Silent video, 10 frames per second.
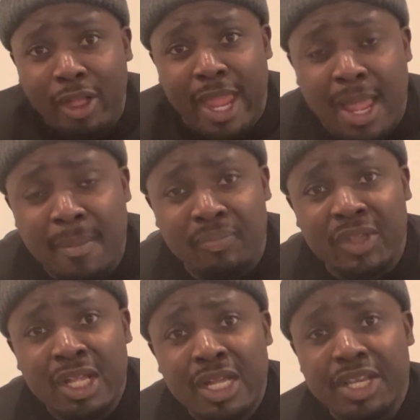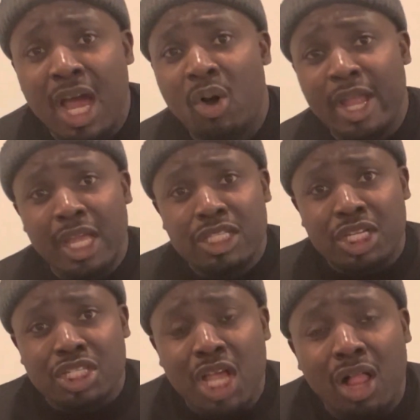him. Now I get
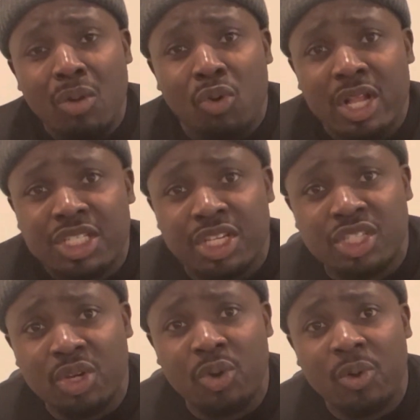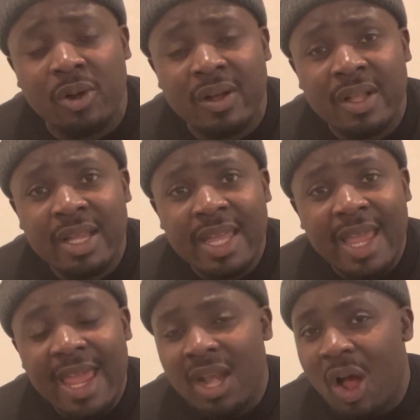to tell him what to do.
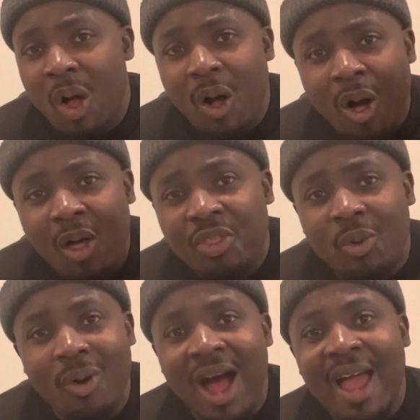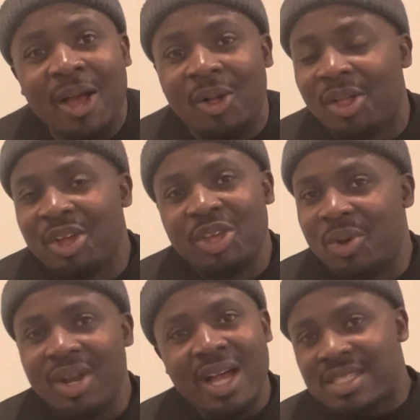And all the while,
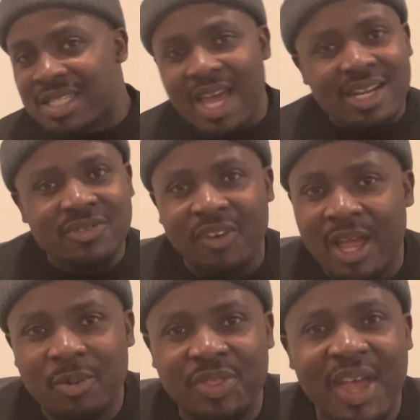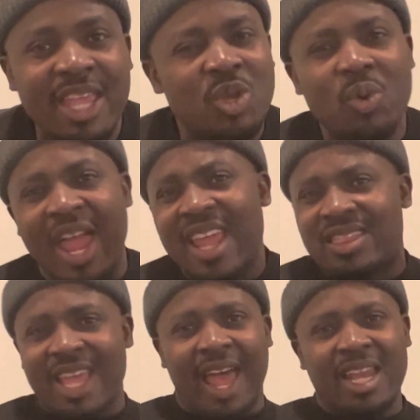you're not satisfied with that. You
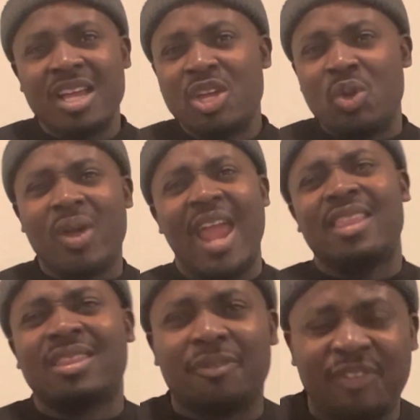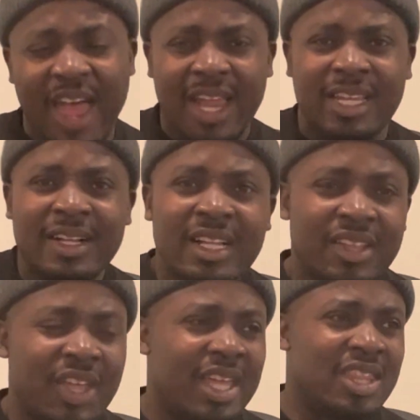hate that. You hate the fact
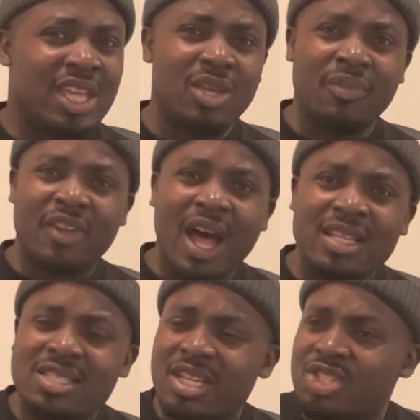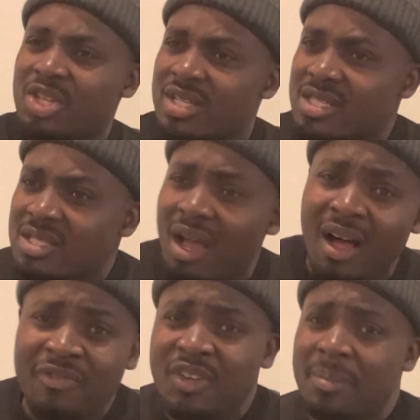that you've got such a
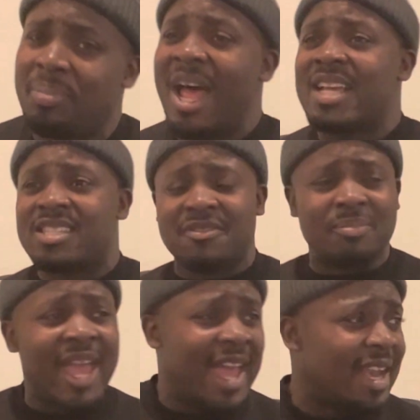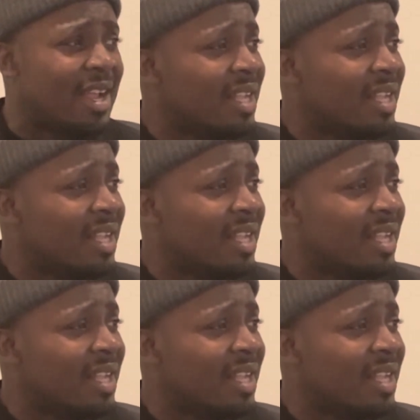soft and passive man